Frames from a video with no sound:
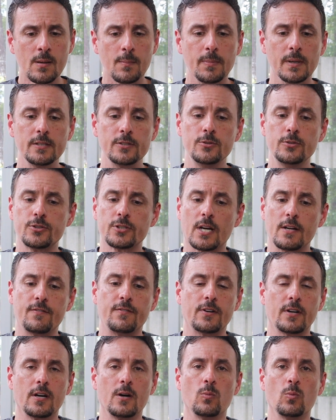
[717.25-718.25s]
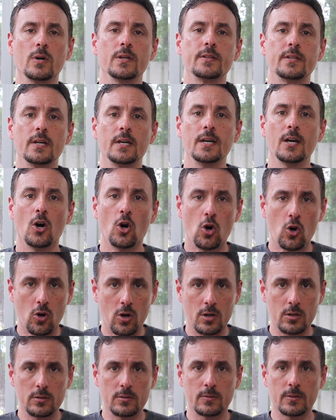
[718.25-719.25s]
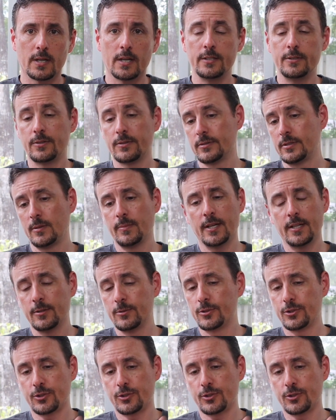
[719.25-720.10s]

But you just got to figure out what they are, okay? And you can see by those